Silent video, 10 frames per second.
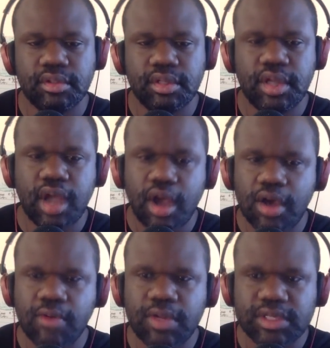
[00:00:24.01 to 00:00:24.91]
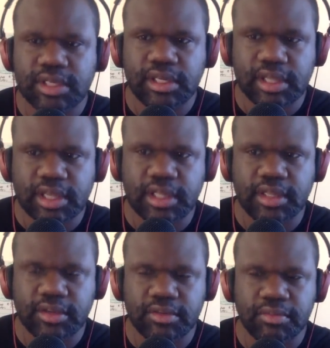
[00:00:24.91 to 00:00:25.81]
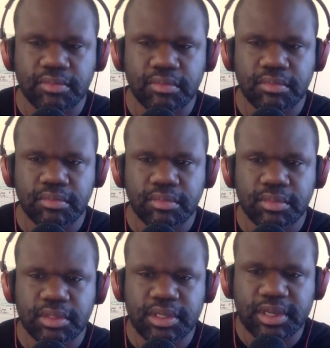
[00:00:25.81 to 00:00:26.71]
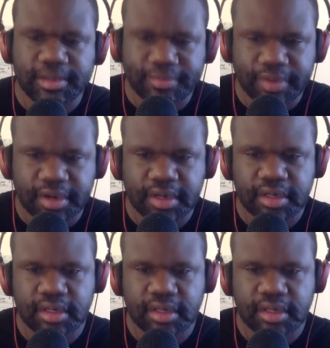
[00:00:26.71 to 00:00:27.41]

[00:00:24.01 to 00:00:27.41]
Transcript: And I always look a little different